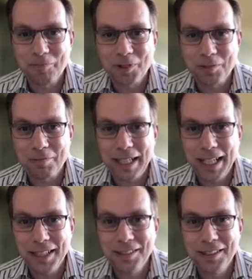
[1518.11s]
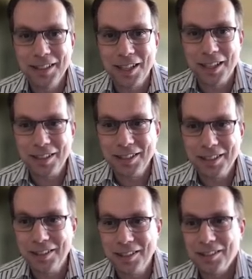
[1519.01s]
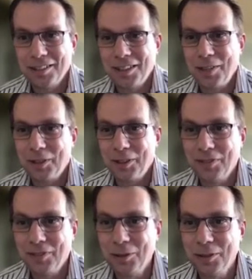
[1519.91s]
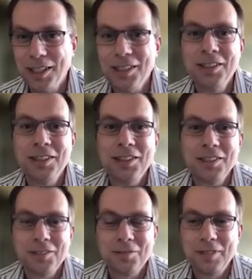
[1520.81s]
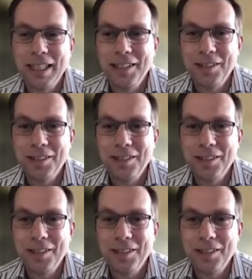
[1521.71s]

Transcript: rand, the R is, is the South African valuta, rand.